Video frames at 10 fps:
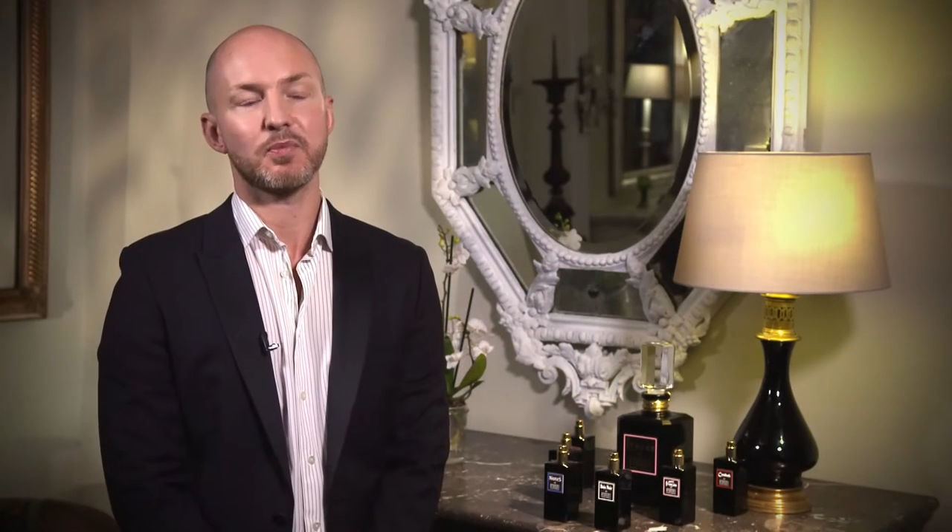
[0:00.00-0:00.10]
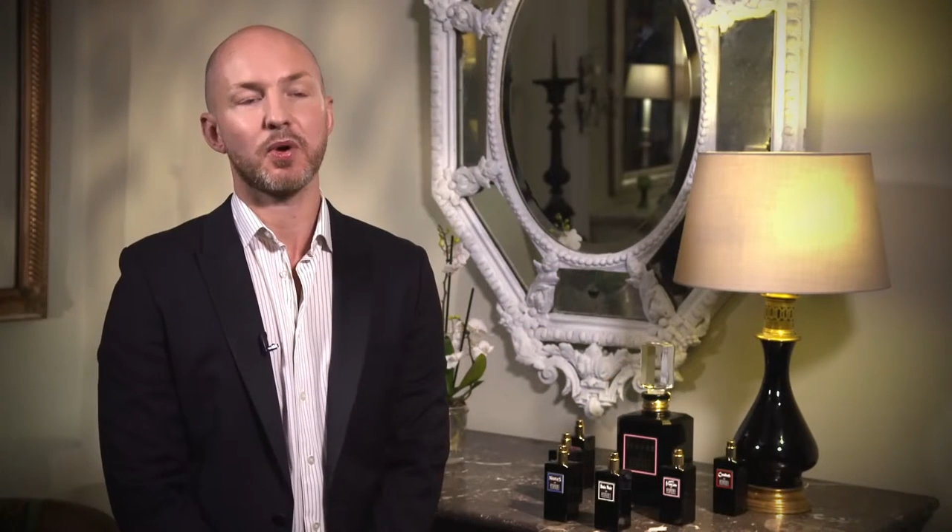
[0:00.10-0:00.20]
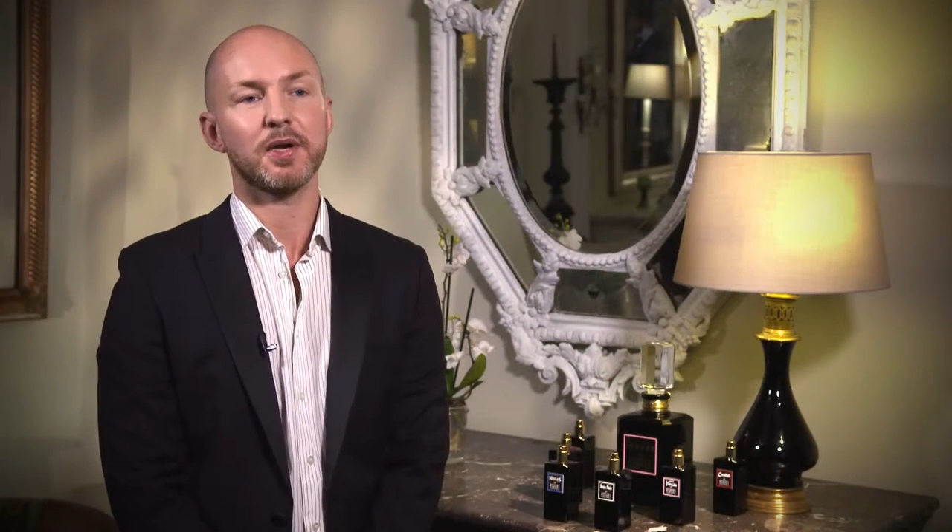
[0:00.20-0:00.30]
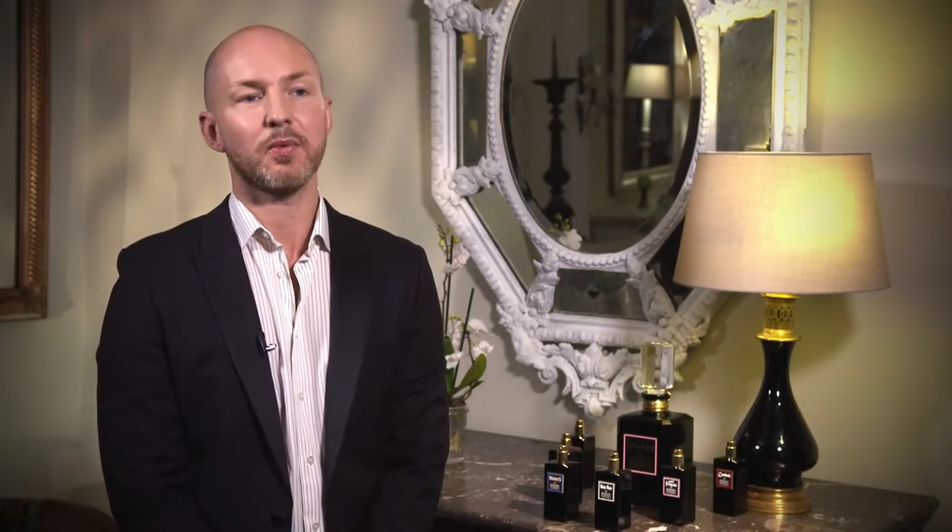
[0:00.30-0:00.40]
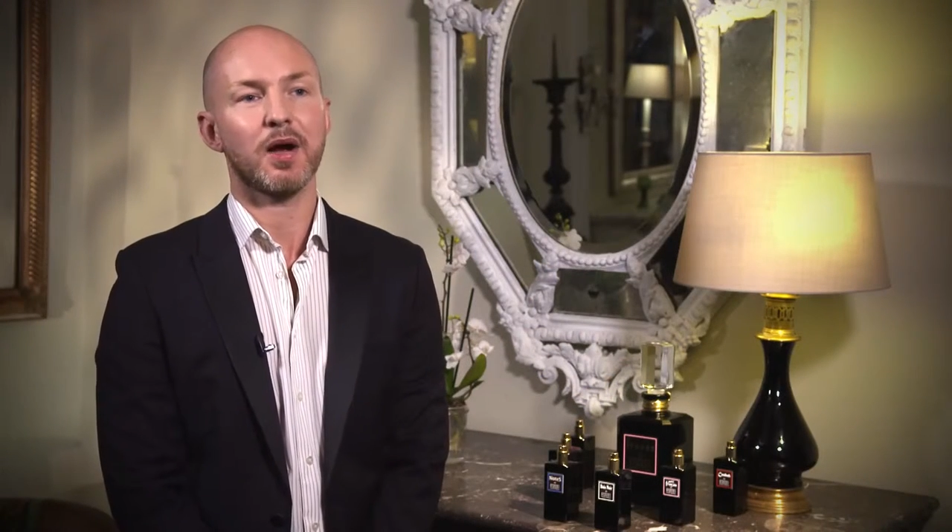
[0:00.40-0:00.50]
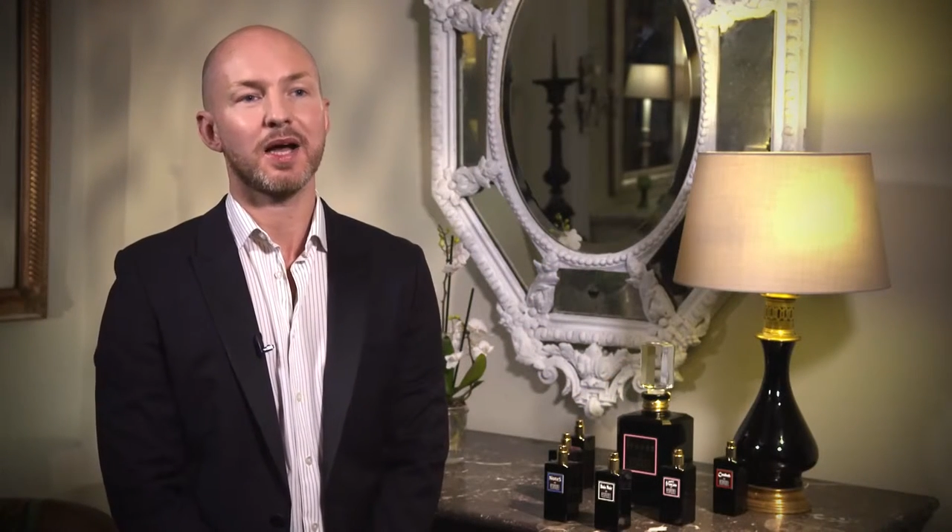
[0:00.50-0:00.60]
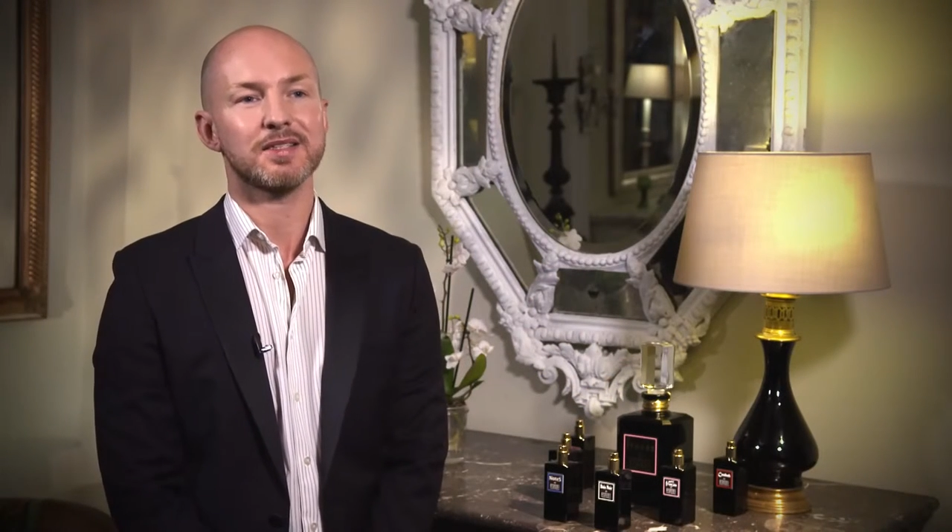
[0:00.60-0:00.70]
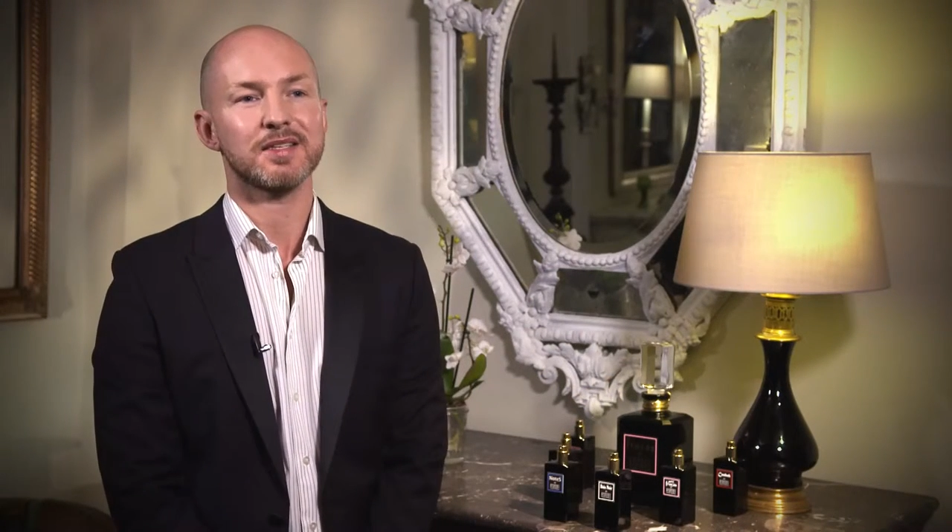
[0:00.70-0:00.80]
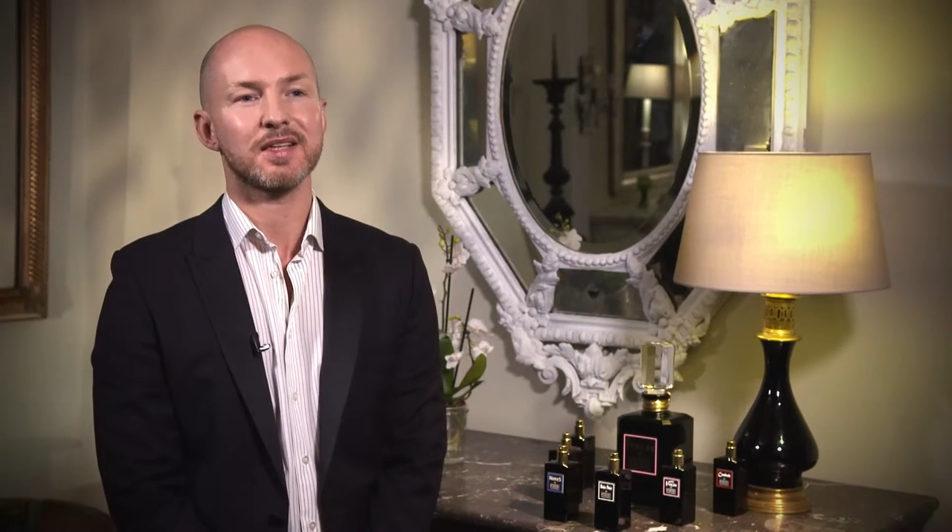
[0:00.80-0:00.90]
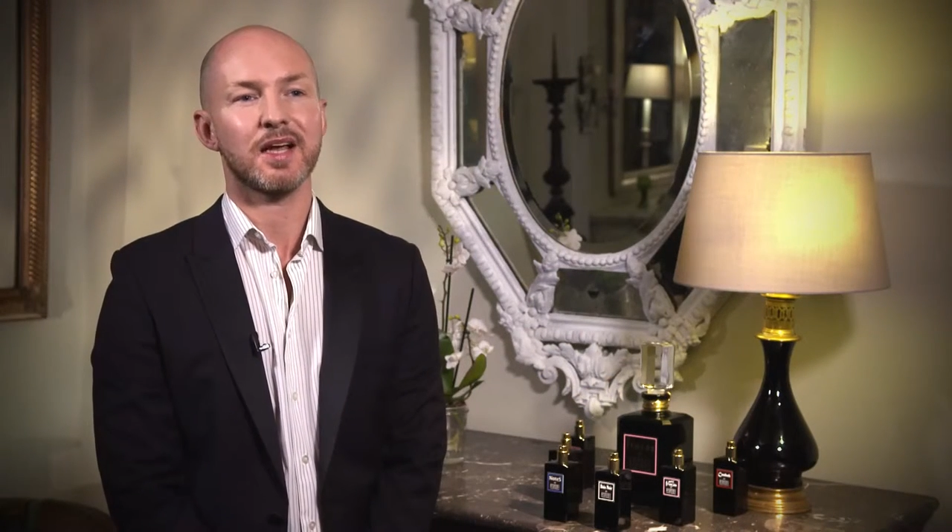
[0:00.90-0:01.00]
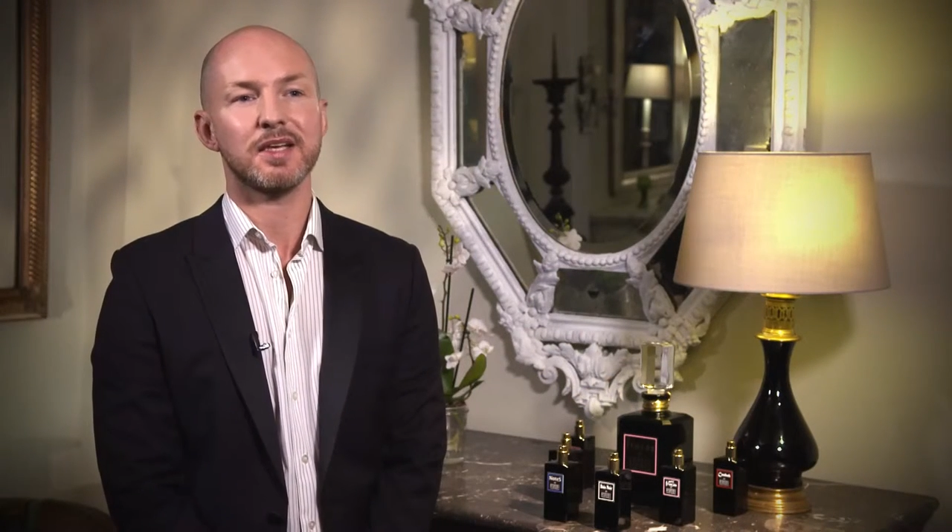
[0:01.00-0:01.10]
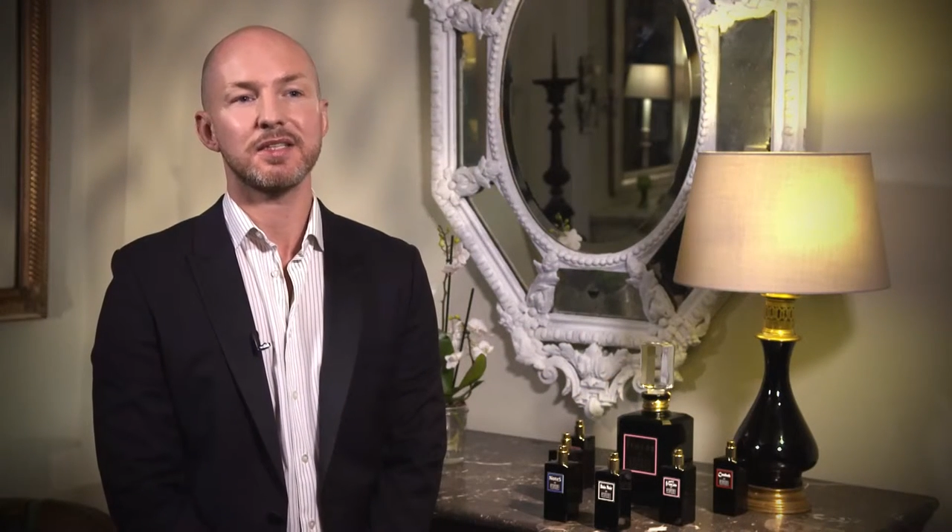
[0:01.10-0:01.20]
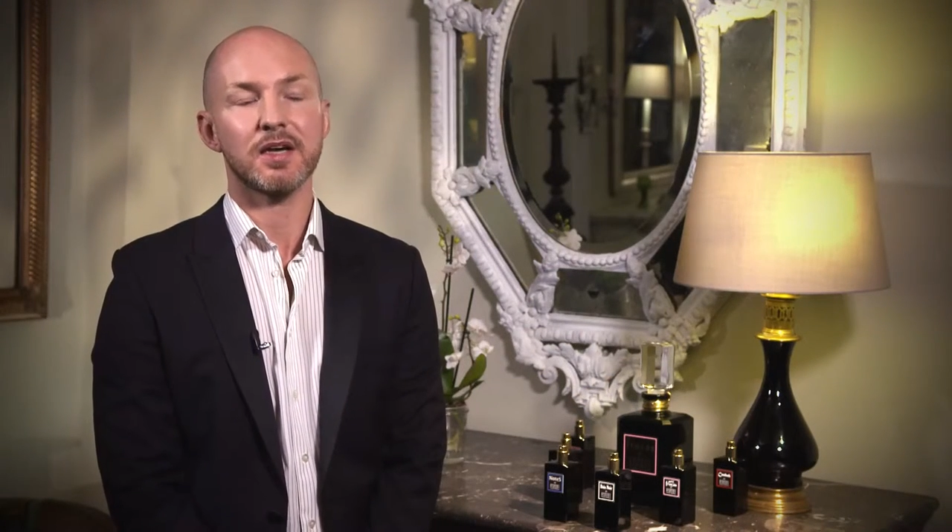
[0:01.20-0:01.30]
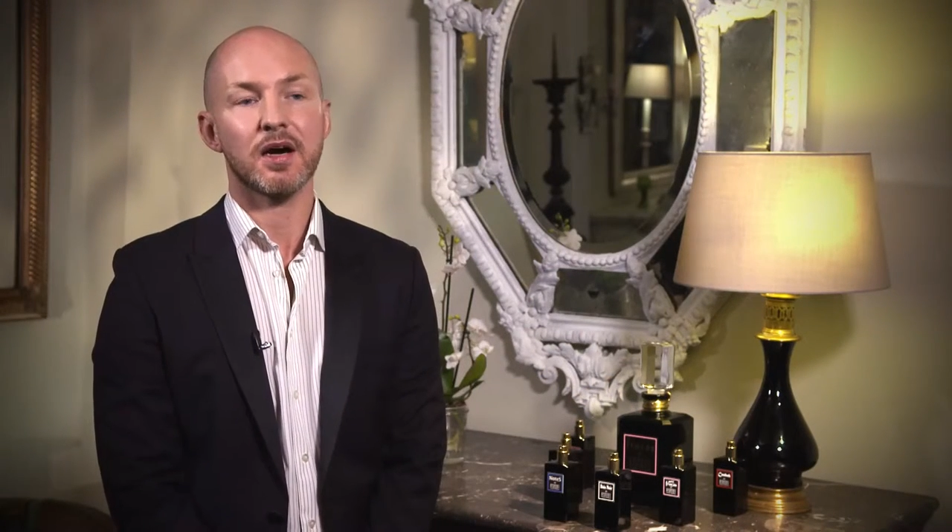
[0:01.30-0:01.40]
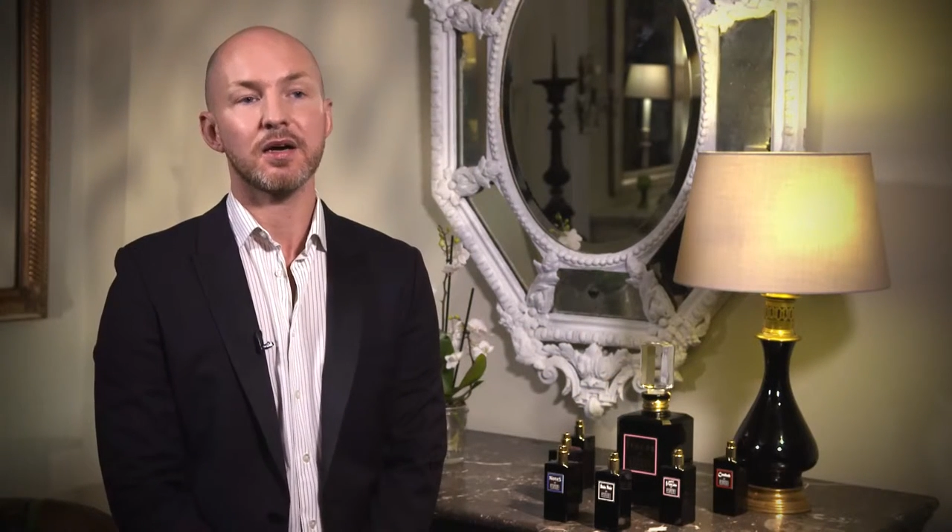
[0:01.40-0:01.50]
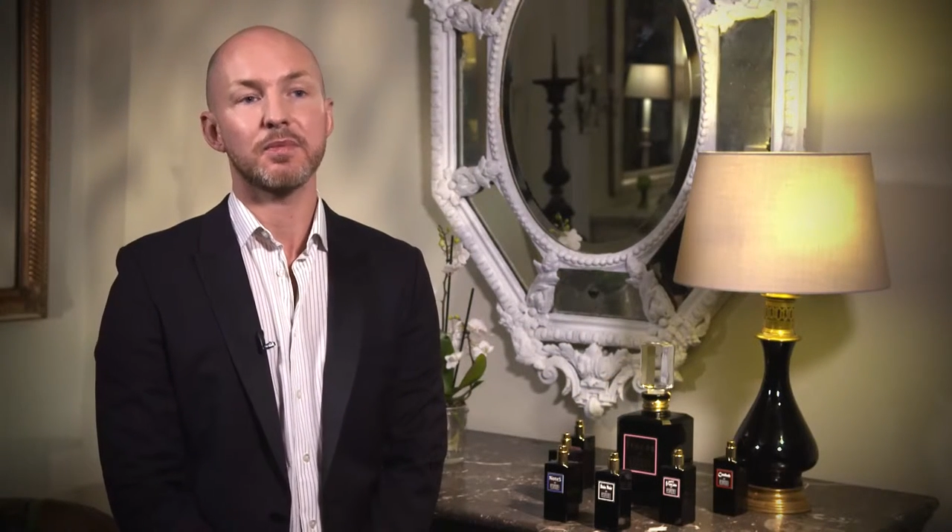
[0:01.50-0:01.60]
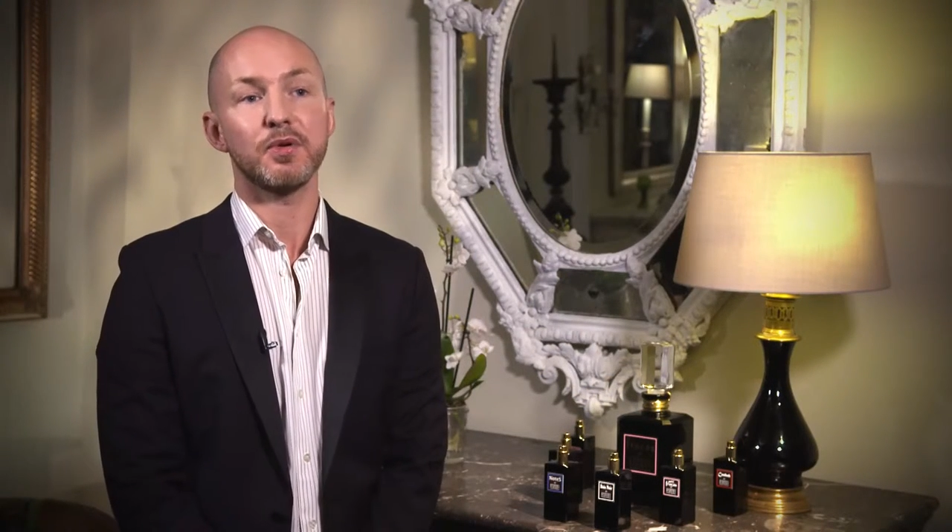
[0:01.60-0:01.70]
Bois Noir has a slightly dark,